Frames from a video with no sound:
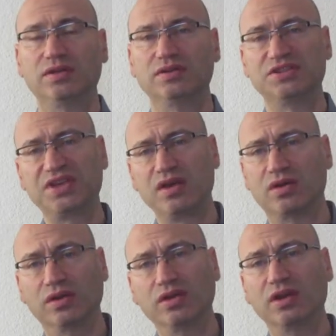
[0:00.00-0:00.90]

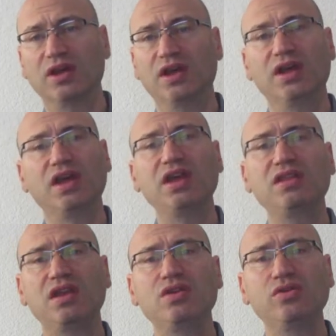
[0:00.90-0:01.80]
Second, in
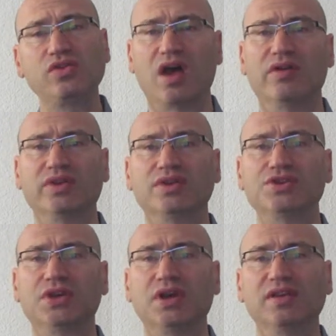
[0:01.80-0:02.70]
the news
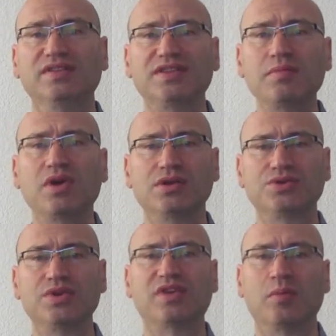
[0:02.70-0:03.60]
coverage, some
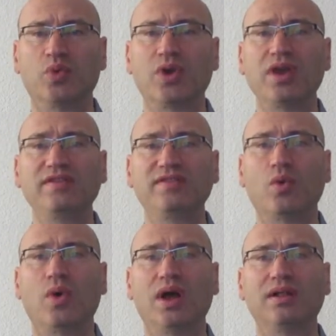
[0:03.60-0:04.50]
countries are praised
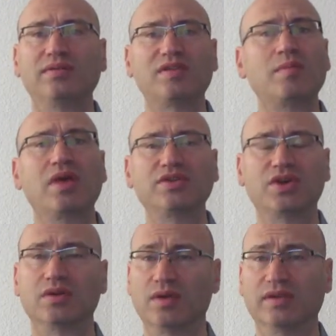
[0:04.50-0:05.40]
while some others
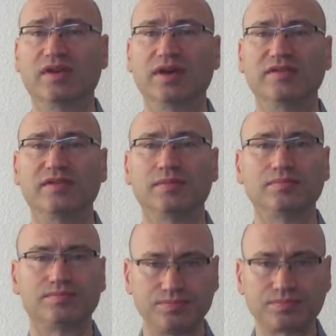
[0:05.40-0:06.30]
are criticized.
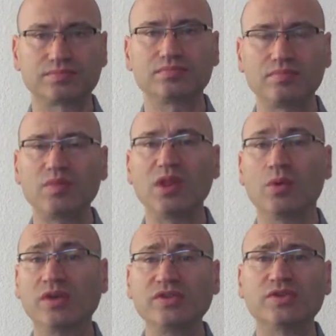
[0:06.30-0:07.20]

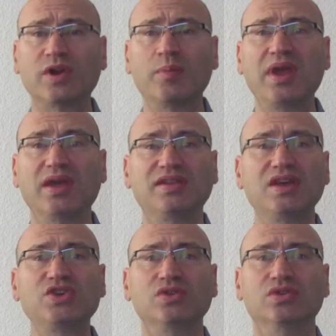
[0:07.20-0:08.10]
Once you start paying
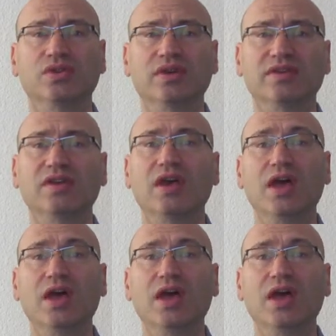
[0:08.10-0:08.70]
attention to this,